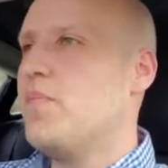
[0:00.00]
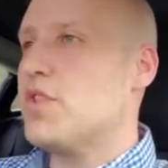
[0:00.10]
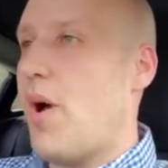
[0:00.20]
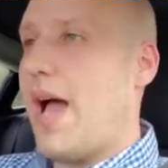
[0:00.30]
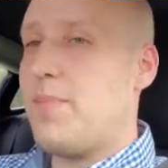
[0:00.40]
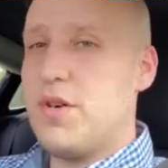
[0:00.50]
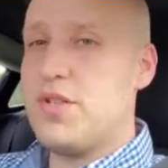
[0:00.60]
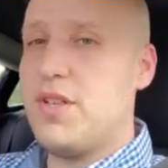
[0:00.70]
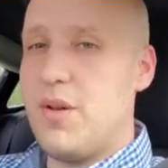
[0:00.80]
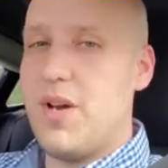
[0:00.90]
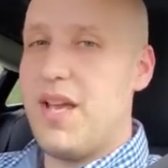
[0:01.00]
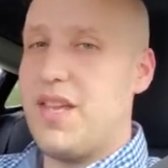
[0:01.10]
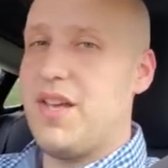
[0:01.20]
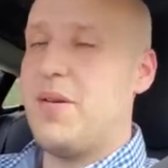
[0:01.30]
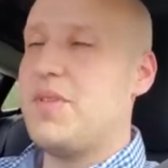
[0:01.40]
So I personally want to
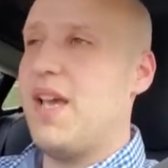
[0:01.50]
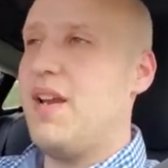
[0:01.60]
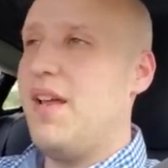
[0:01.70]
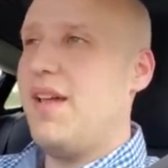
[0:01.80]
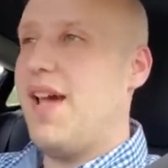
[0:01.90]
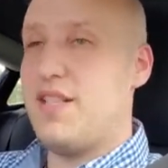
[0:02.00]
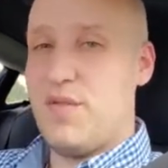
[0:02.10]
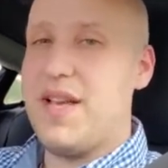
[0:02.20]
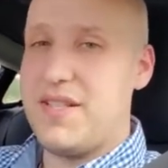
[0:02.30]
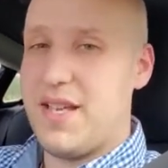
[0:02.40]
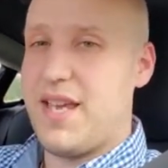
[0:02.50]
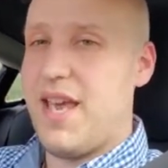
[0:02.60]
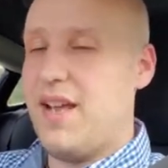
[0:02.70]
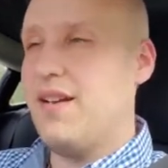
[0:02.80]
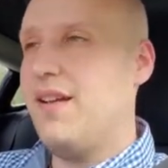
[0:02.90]
get that update as fast as I can.